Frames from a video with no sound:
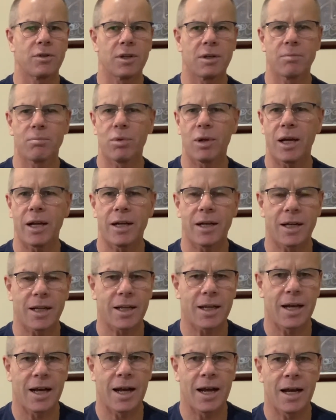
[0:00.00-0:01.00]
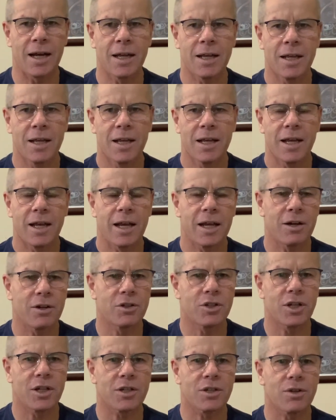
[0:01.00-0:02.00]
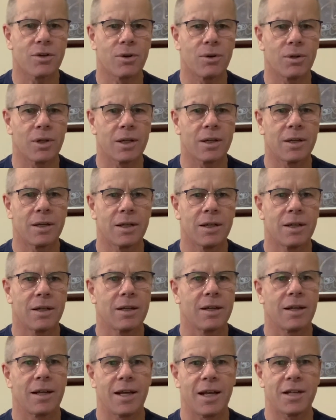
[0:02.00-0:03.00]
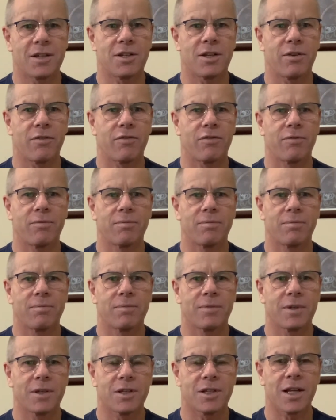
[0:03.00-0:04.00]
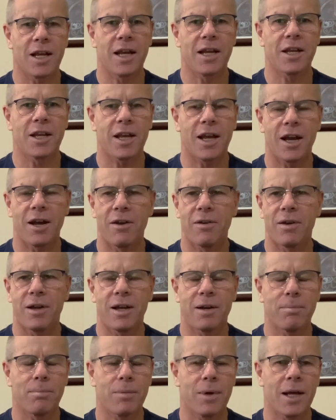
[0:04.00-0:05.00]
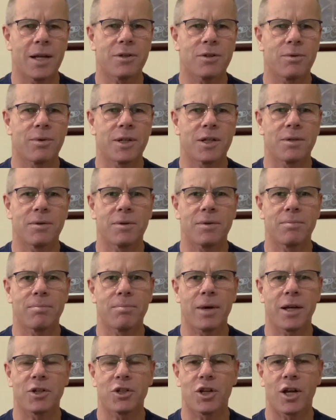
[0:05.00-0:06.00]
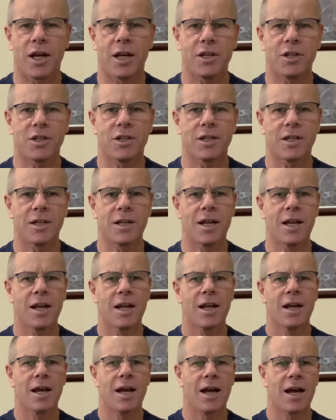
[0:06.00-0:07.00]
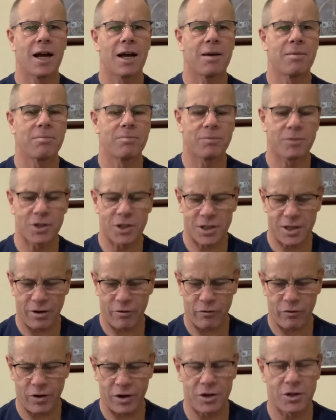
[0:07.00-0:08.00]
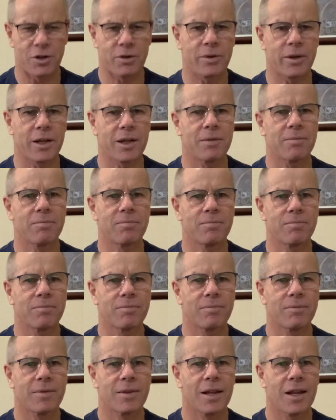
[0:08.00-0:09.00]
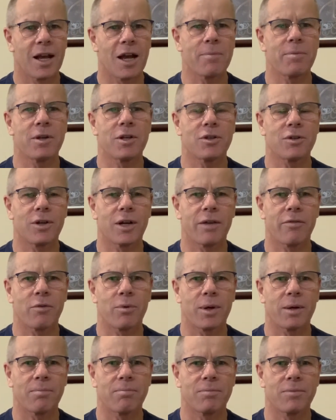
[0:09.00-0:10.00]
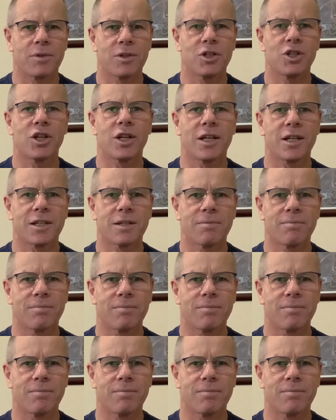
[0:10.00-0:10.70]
You can play it in the car, and I just call it as if. See how you go, and as always, make changes and just have fun doing it. Hope you enjoyed, everyone. Cheers.